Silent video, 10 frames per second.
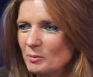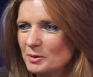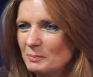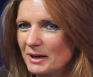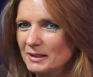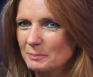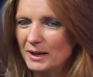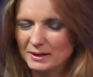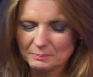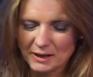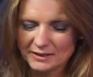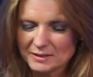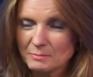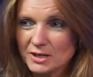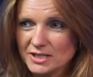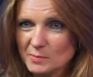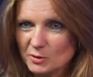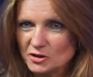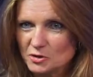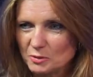small, but packs a mighty
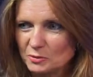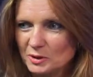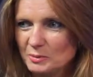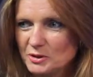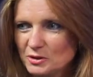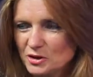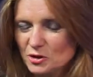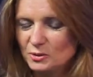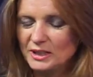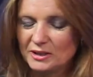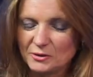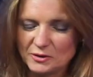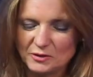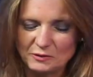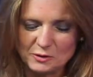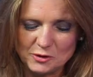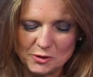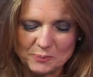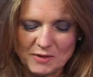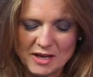punch. But we'll be doing a show on Louth in the
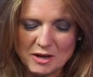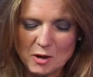future.